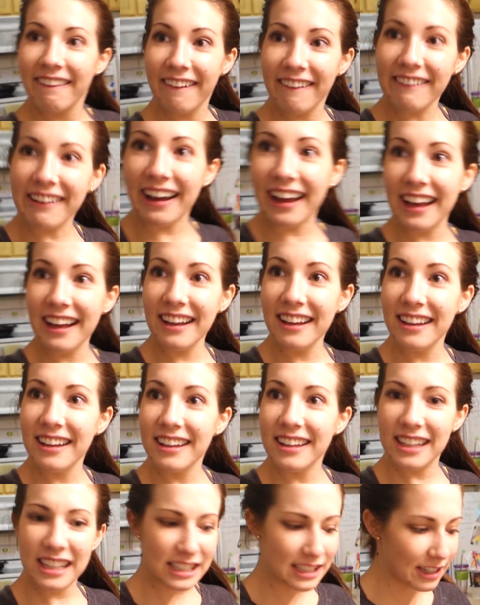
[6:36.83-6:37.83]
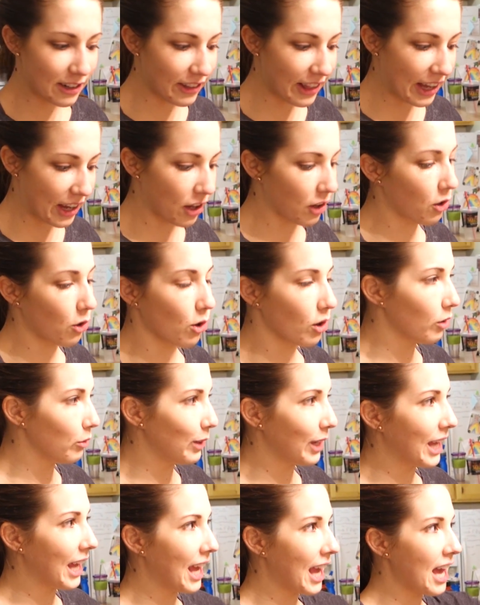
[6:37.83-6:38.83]
Okay. Is there like a cord
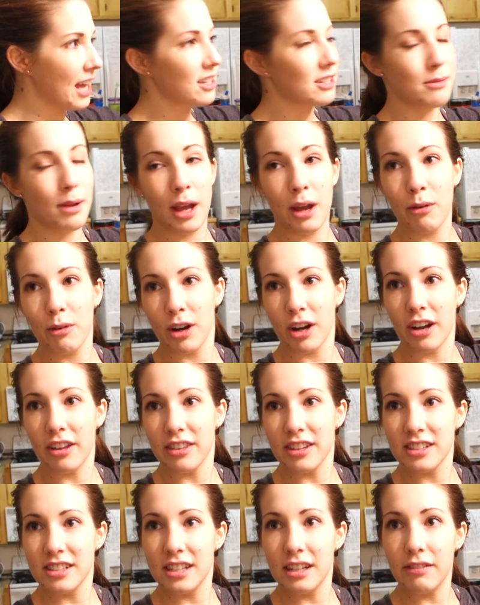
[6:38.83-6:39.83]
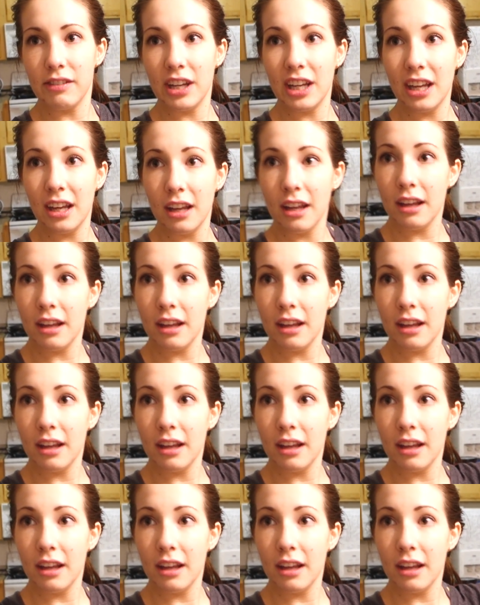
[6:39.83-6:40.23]
we can get to make it work on this TV?